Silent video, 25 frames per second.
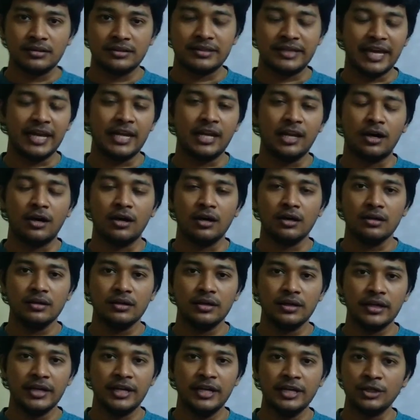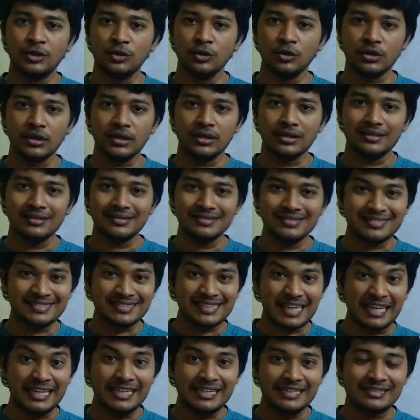Taylor, he took
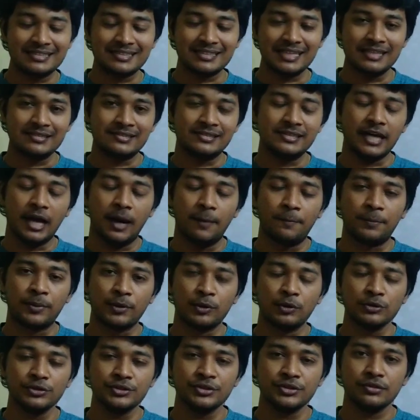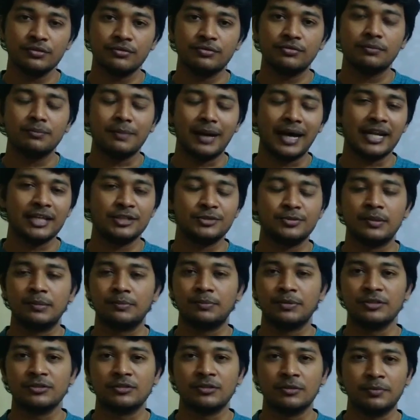science as the approach for management
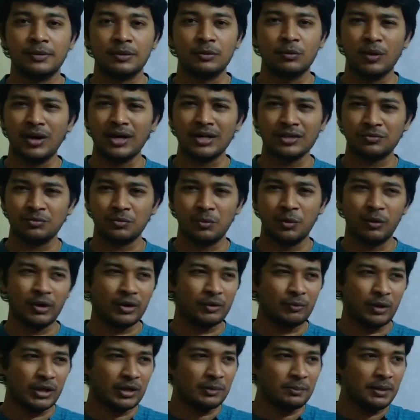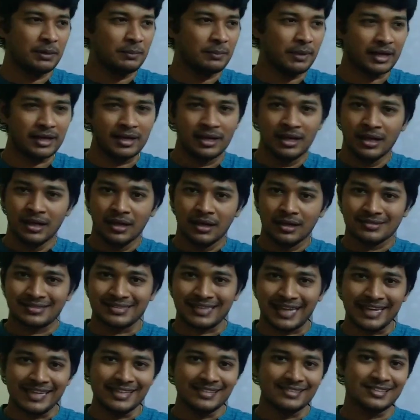principle. What do you mean by
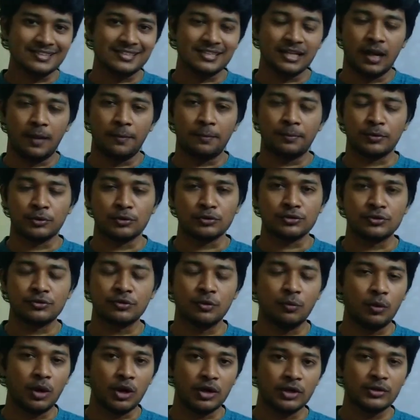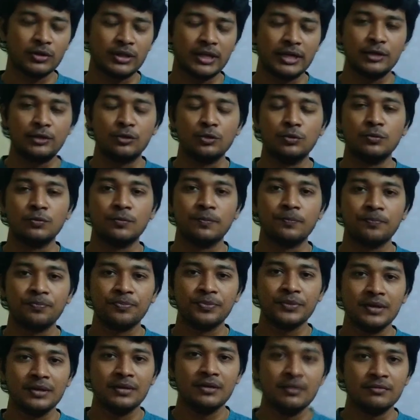science as an approach? So what do they do?
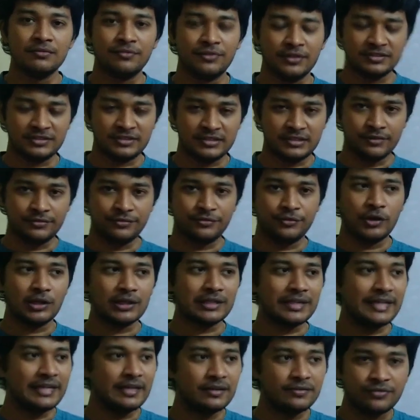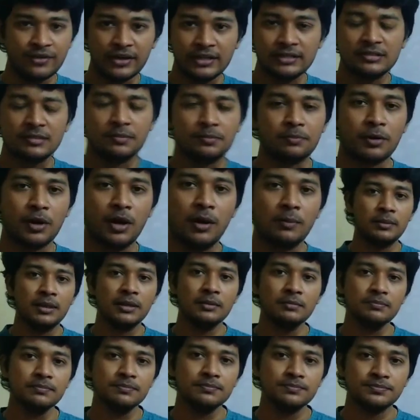First of all, he defines the
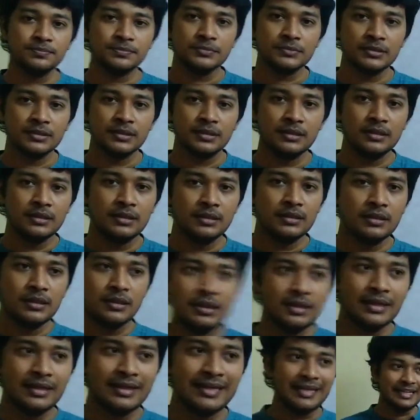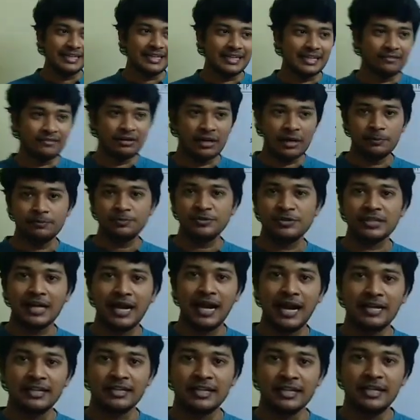problem. He develops
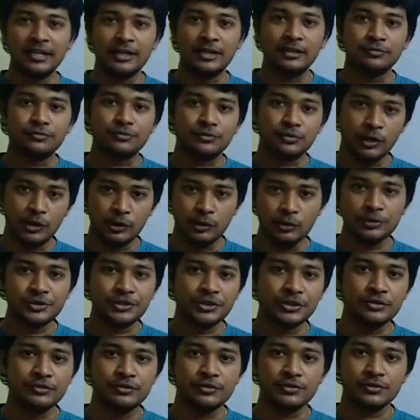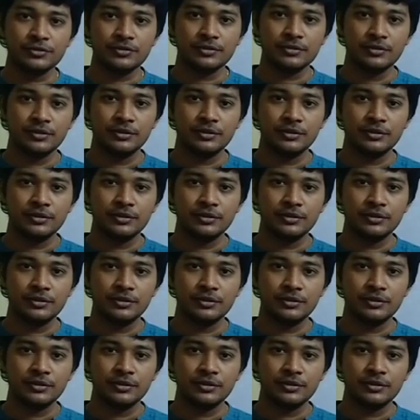alternative solutions.